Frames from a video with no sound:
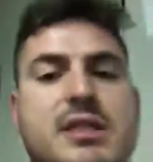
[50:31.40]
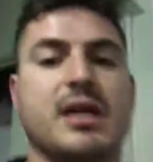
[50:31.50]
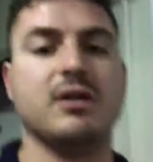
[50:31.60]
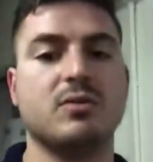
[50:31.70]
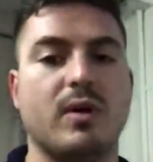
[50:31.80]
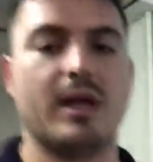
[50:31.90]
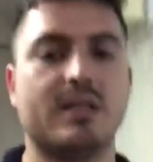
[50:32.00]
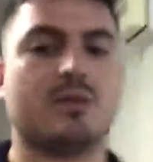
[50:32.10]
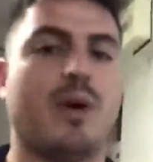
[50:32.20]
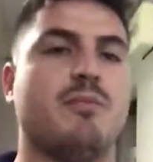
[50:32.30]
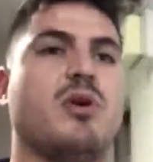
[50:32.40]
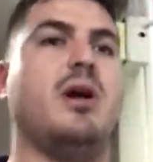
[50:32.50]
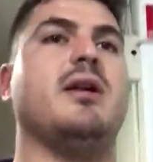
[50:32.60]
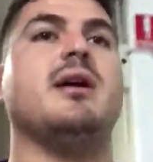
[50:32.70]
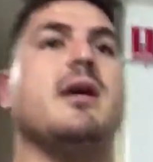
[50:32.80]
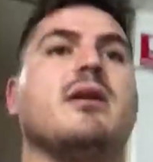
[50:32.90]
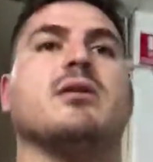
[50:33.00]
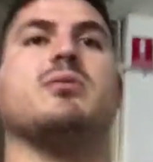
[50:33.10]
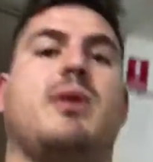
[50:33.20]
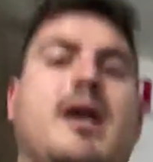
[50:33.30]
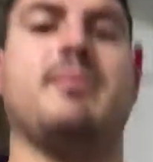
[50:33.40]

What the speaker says: 6 hours, 12 hours away behind. Because what